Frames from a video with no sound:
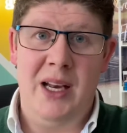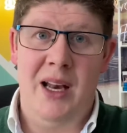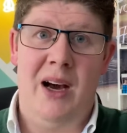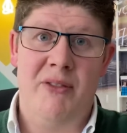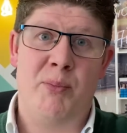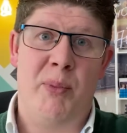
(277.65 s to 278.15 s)

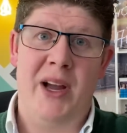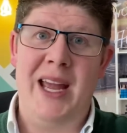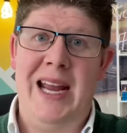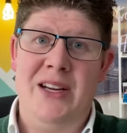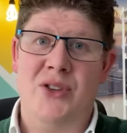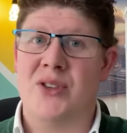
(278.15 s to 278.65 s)
loved by
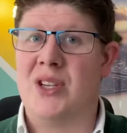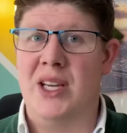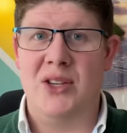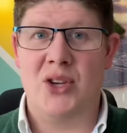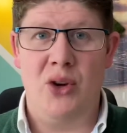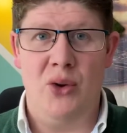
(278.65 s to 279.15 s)

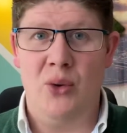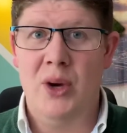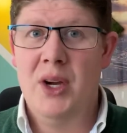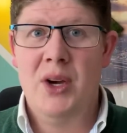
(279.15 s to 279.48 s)
agencies who